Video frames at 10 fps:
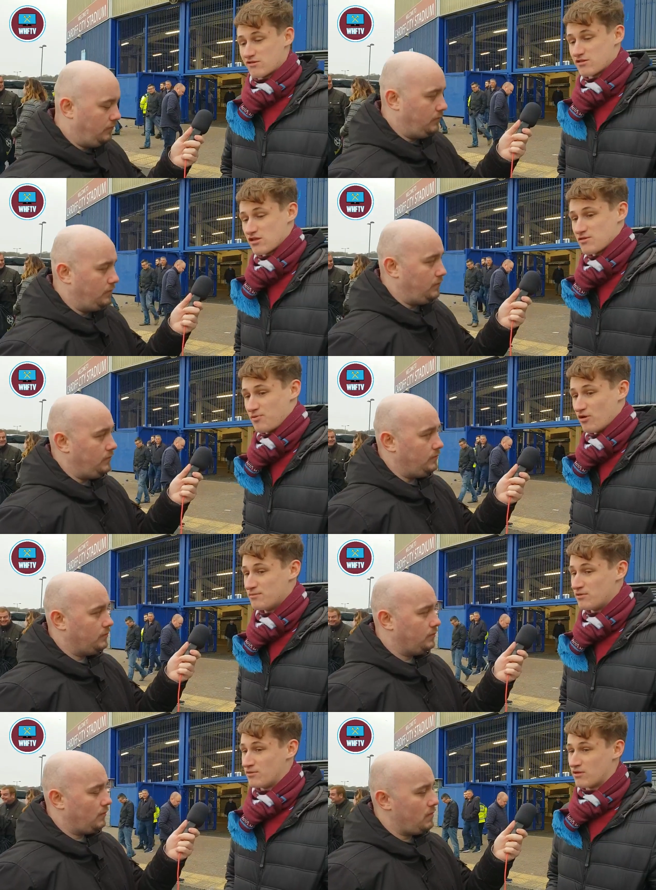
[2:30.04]
Speaker 1: such a
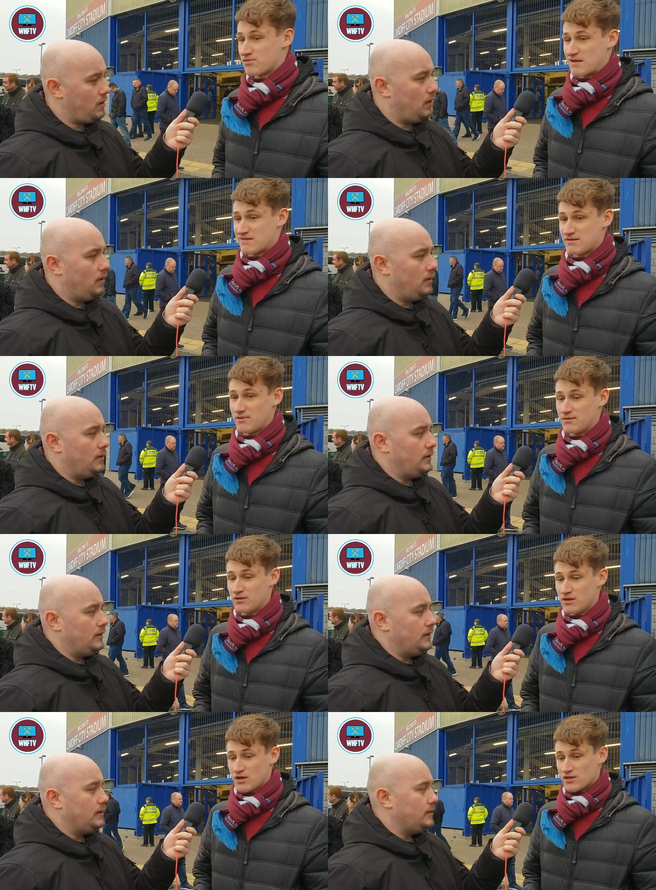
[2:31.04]
disappointment. Especially when
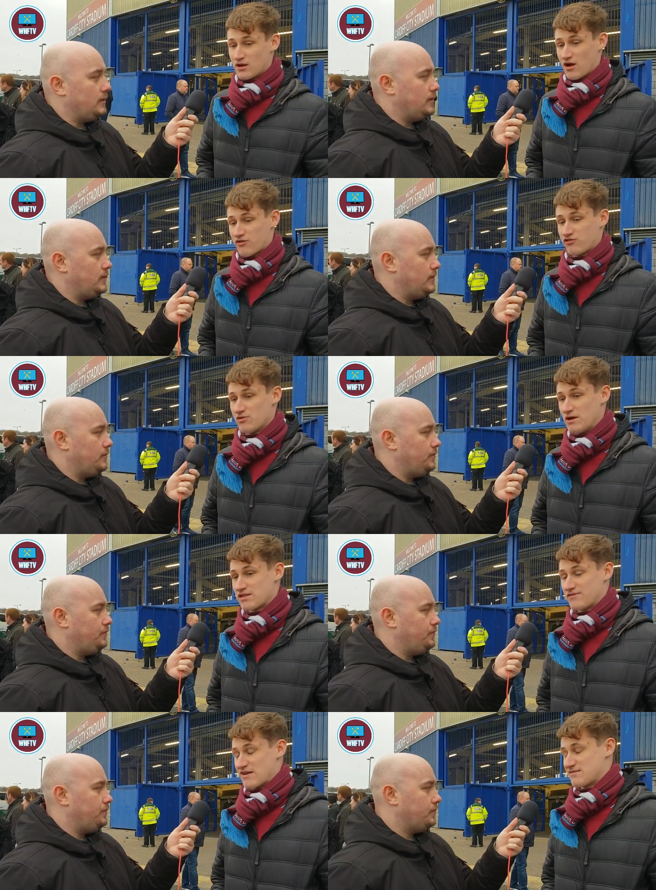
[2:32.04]
the last few
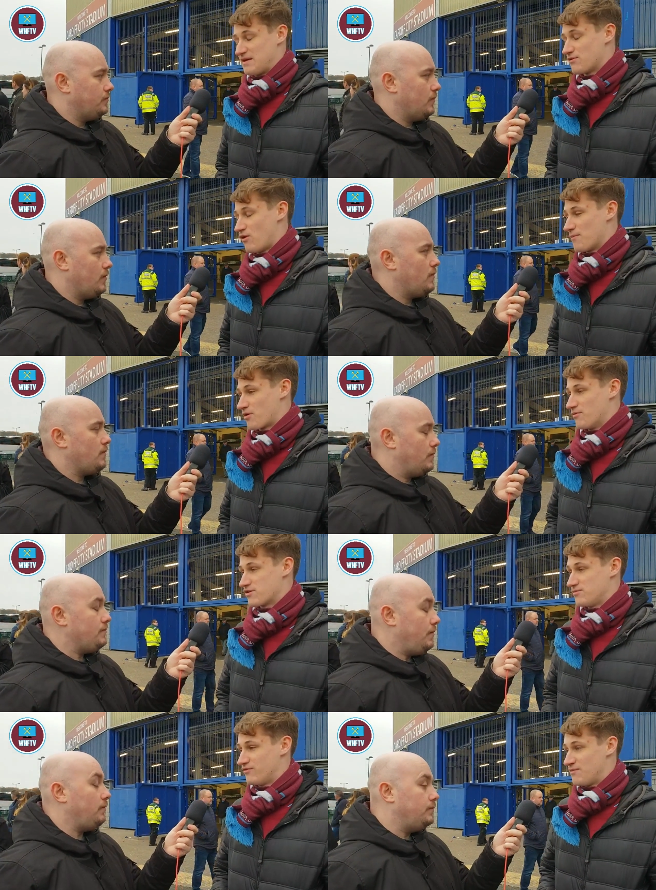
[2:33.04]
weeks have actually been quite
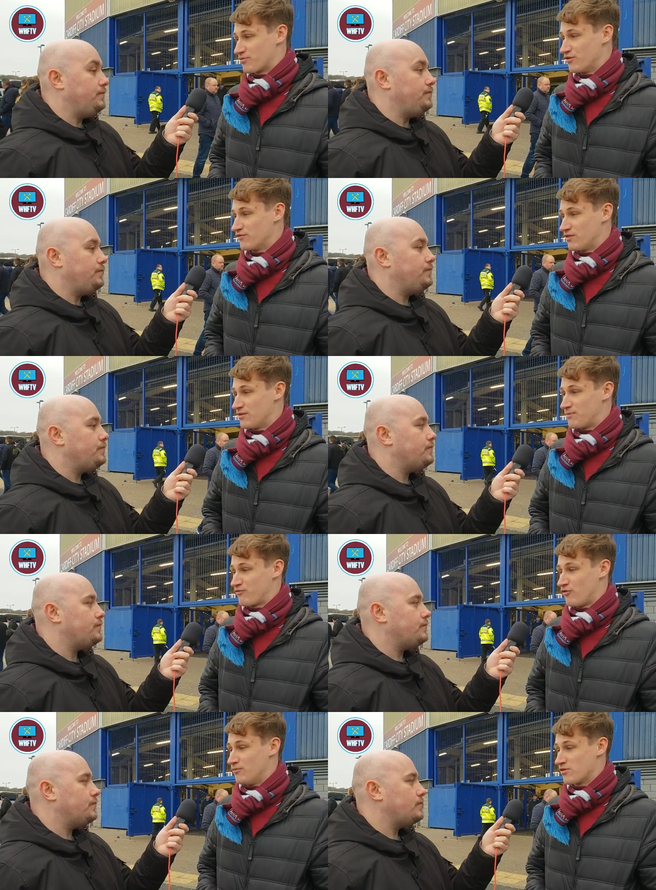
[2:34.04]
promising. We've improved in the
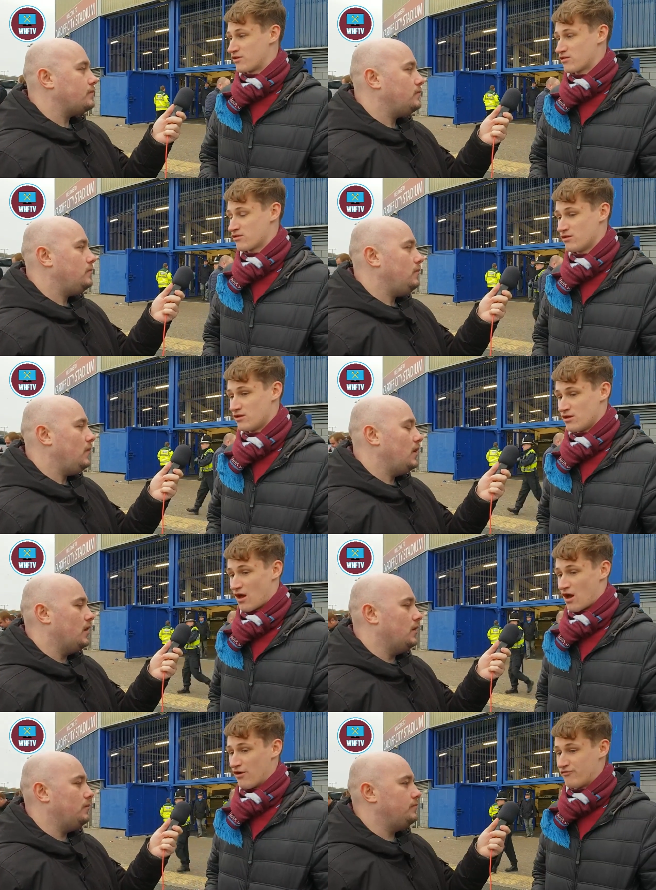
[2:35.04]
performances
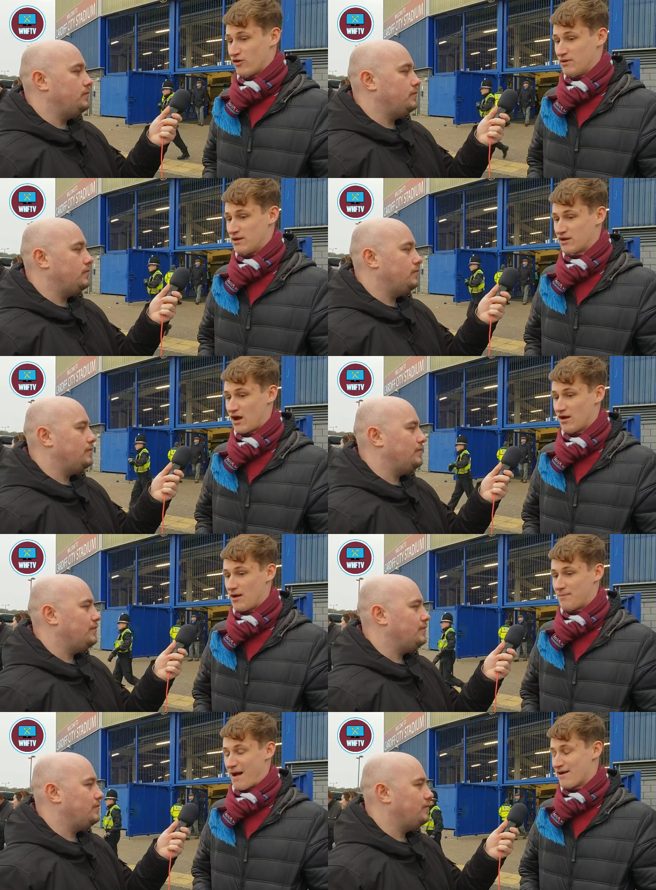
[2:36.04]
following
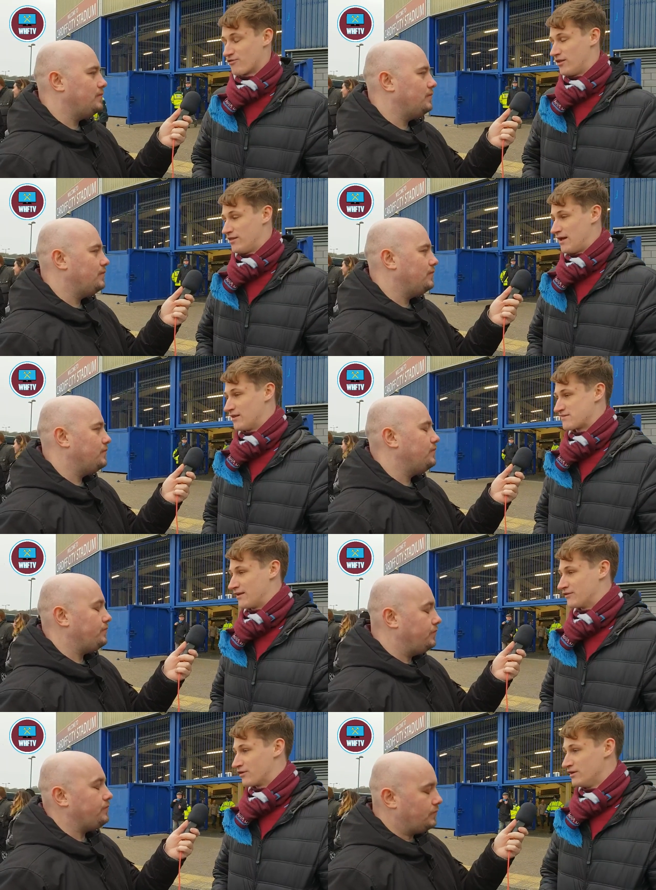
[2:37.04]
a bad run at the end of
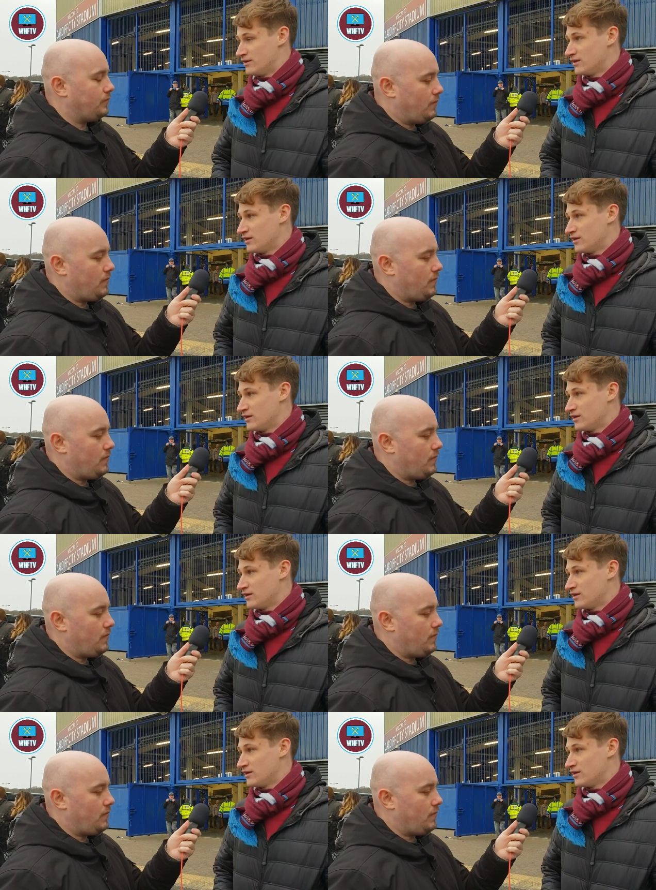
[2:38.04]
January.